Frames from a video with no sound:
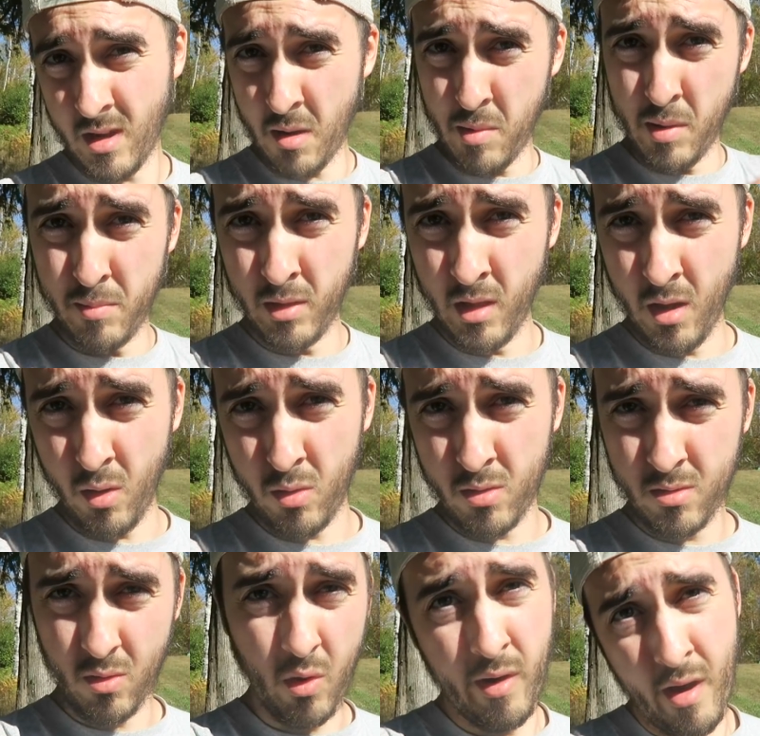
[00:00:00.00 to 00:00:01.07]
Comment below,
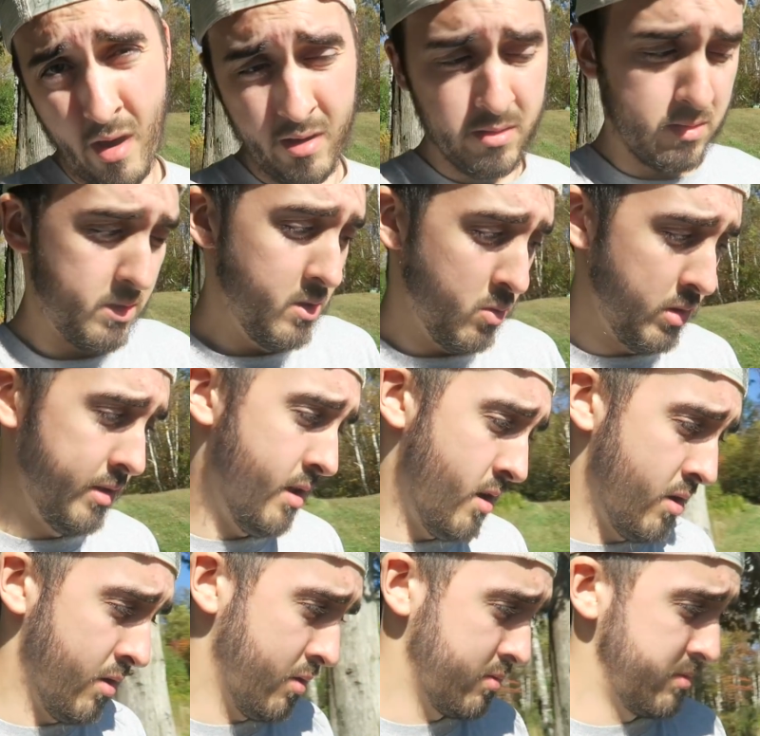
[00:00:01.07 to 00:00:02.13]
or not, either one, I
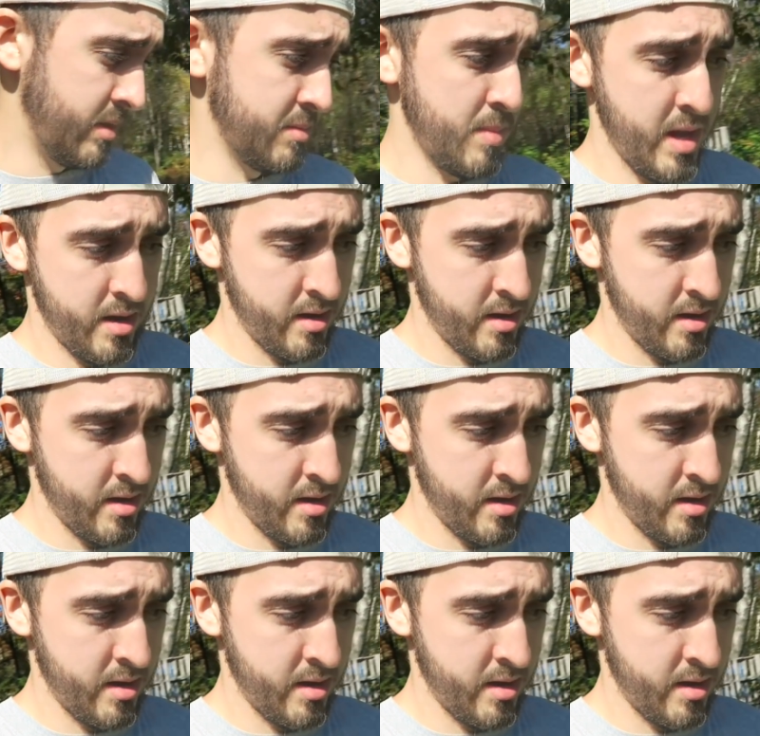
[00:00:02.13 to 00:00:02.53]
don't know, doesn't